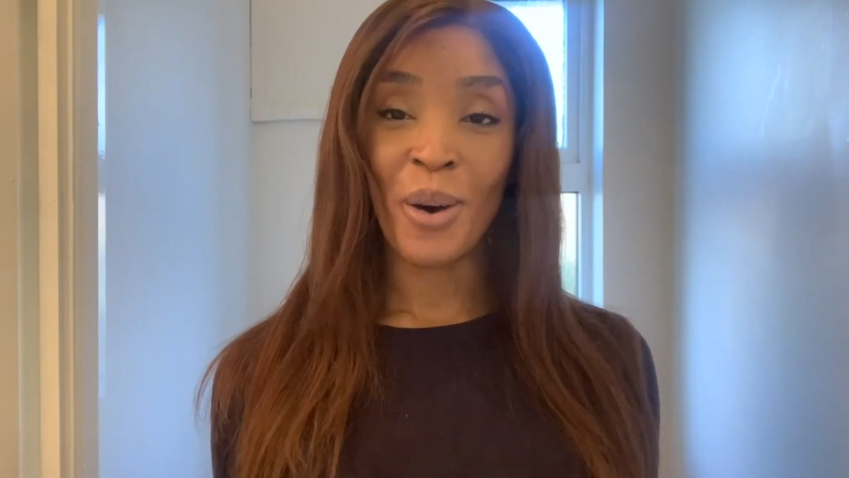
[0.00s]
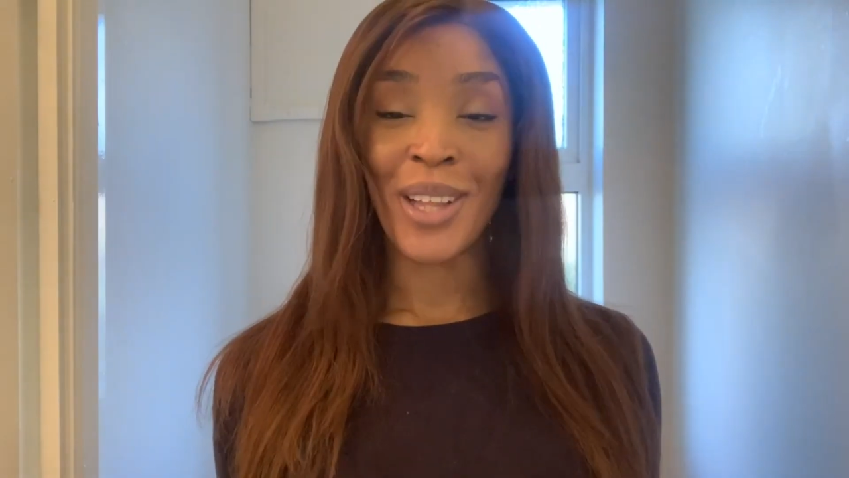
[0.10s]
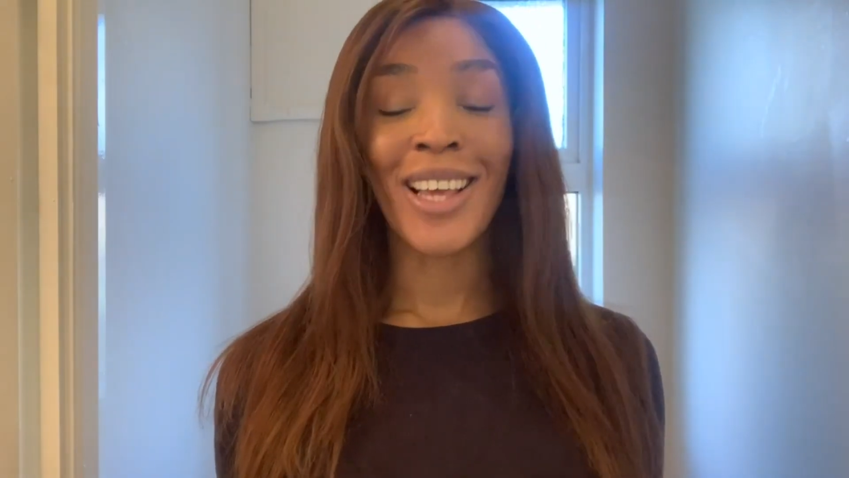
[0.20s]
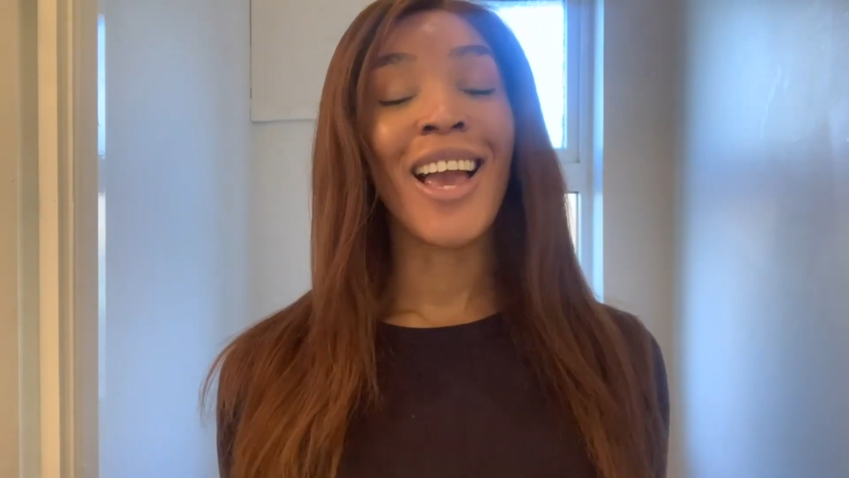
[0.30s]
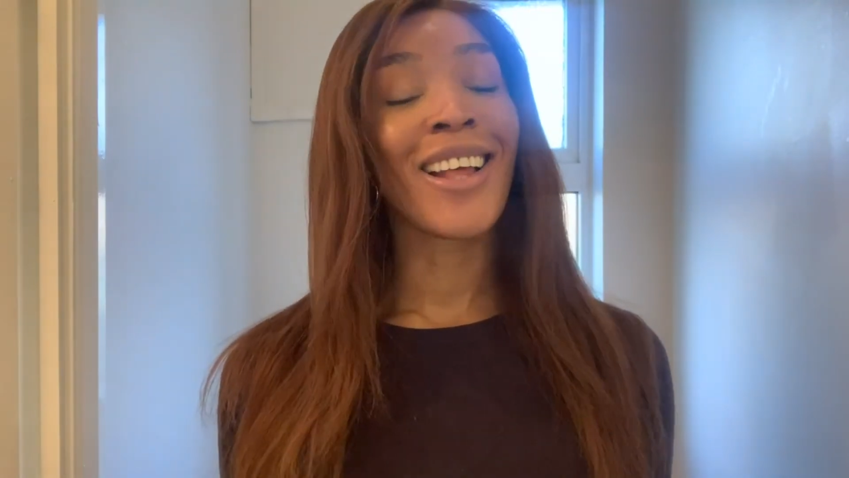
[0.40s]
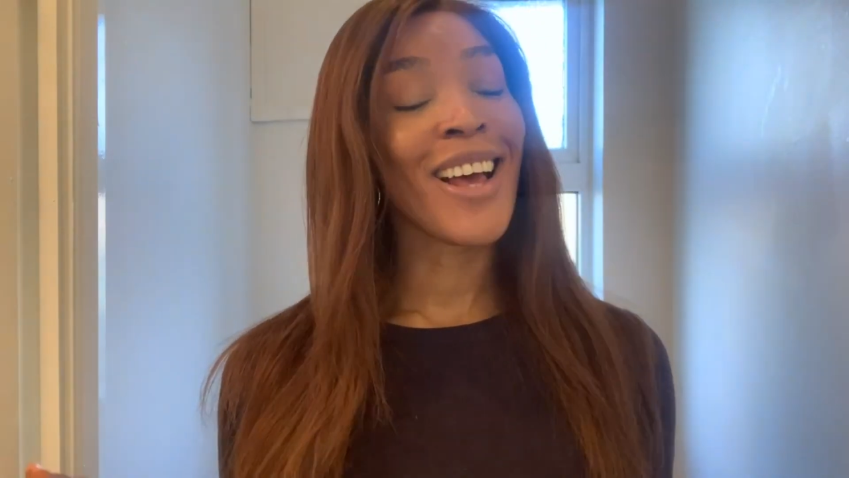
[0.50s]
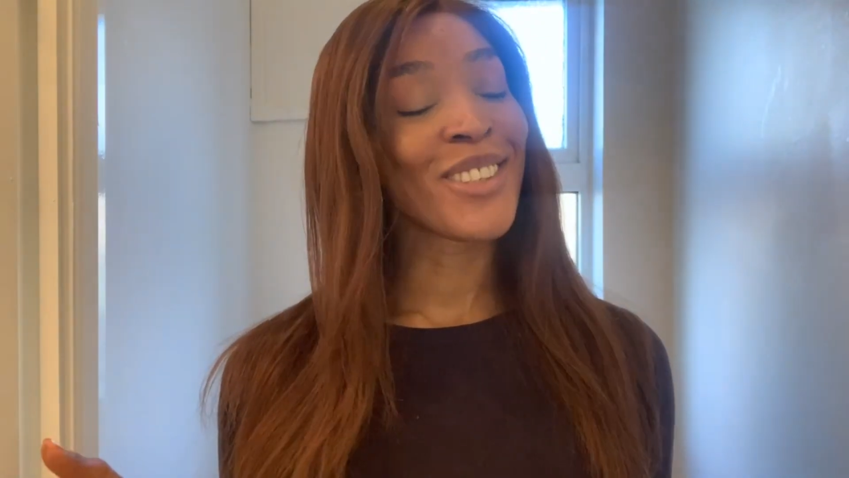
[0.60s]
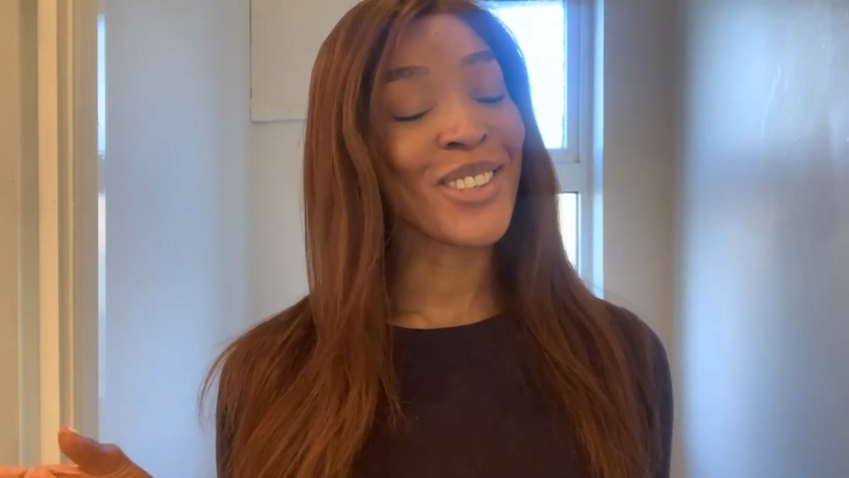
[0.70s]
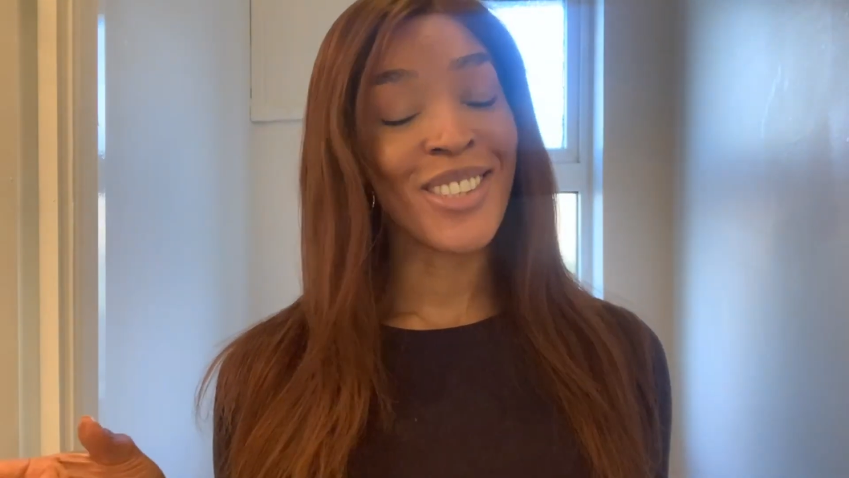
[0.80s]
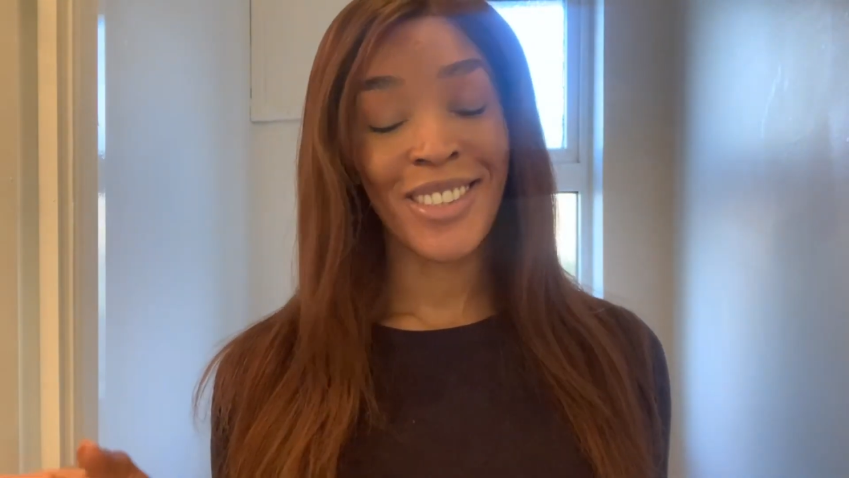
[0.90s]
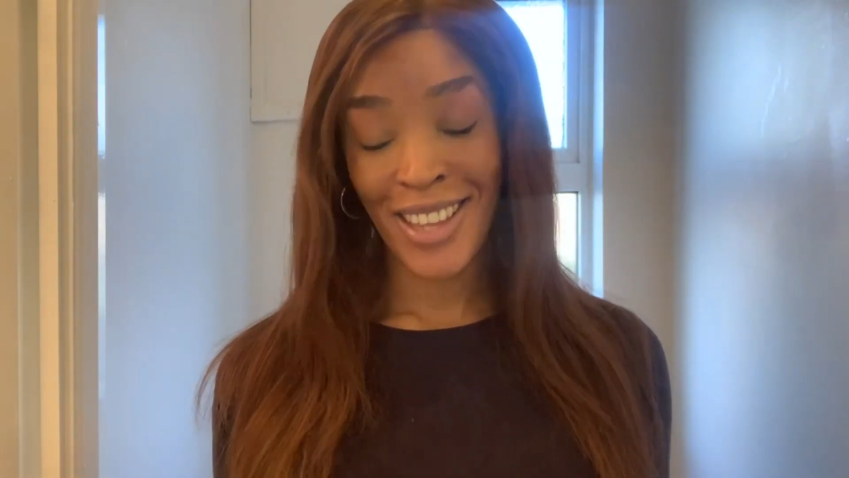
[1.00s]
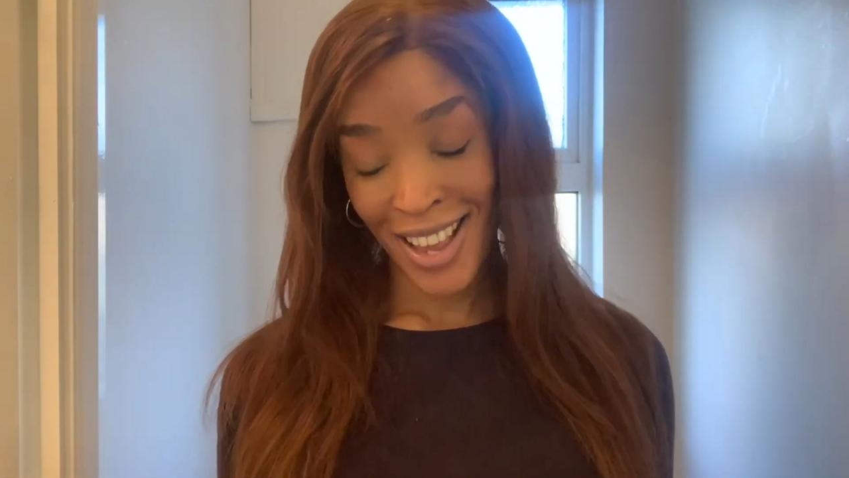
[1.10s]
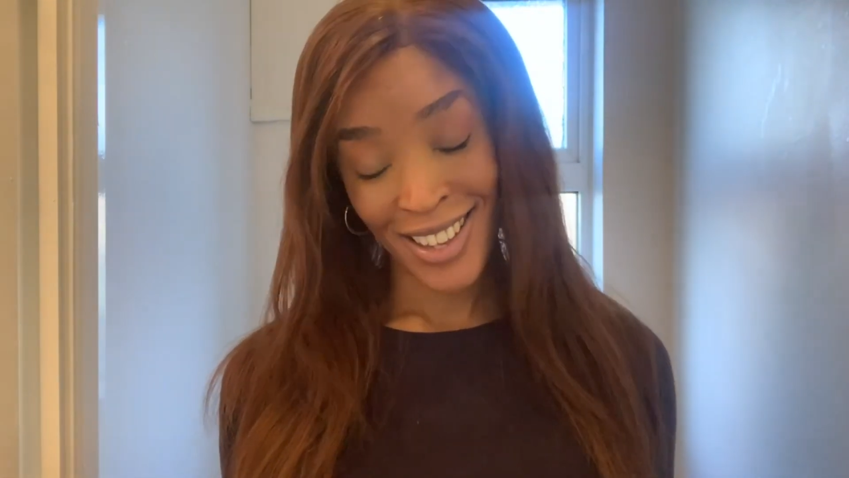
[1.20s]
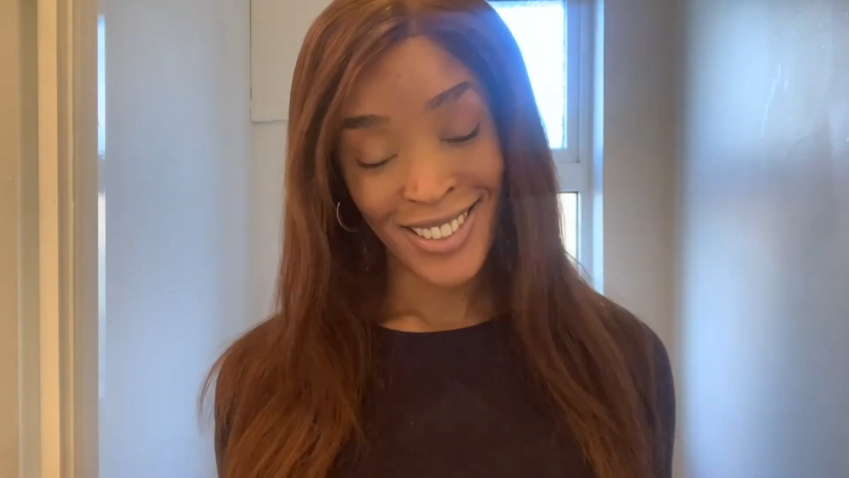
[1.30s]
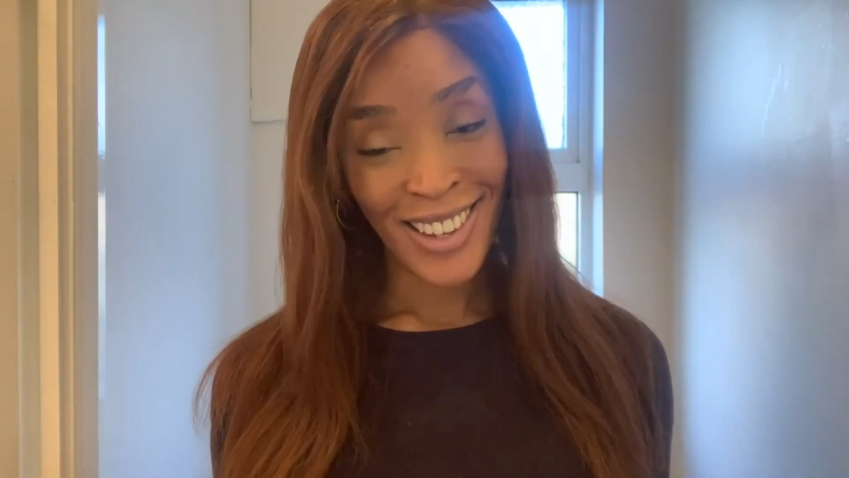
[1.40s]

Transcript: and can I just say,